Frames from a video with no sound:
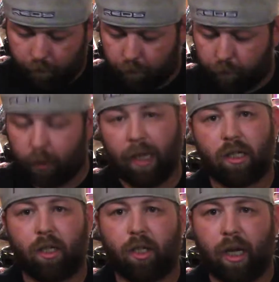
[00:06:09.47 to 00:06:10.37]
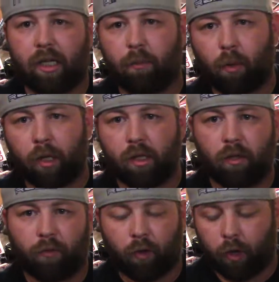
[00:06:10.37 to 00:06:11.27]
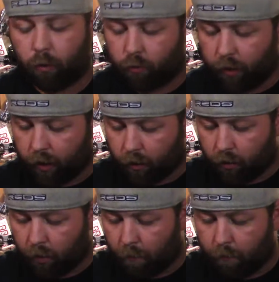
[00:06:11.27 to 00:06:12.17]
Plastic chassis braces front and rear.